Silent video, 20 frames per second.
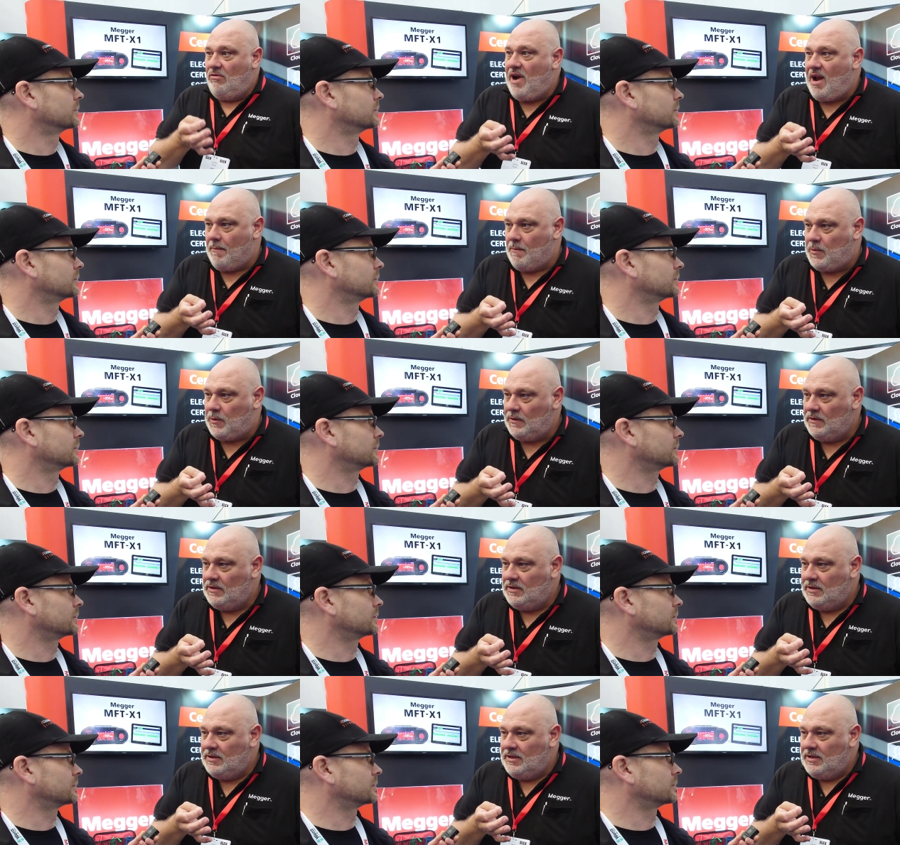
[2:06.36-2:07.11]
Speaker 1: the ramp.
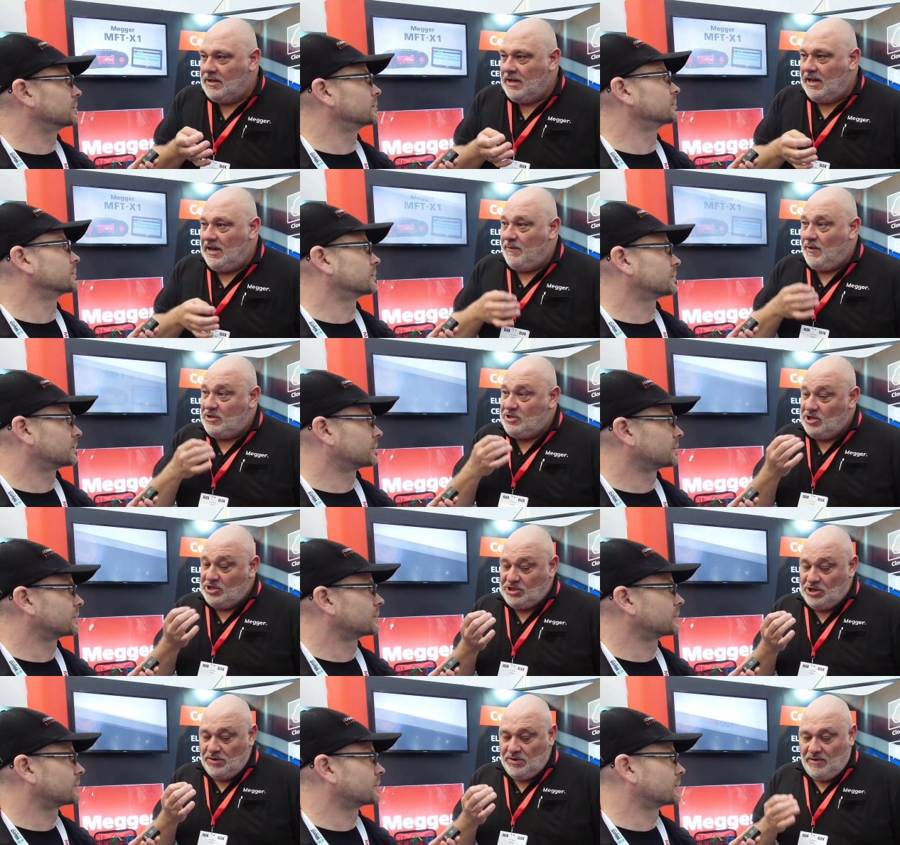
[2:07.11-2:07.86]
And if I
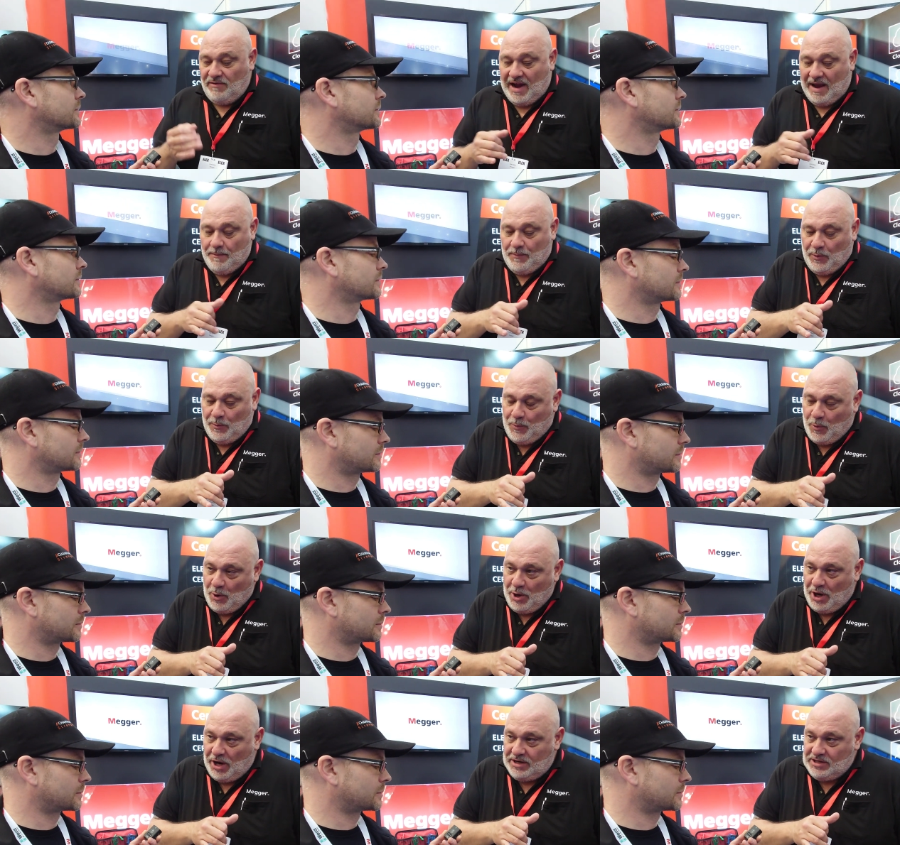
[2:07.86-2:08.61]
just do the ramp
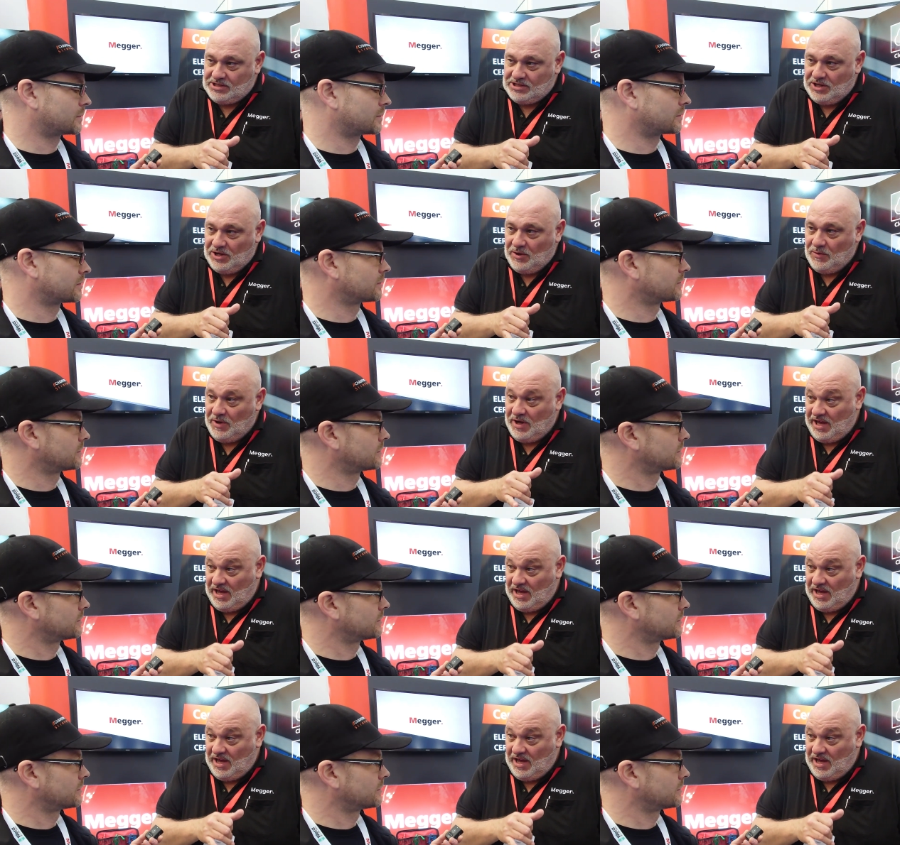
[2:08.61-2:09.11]
and put it onto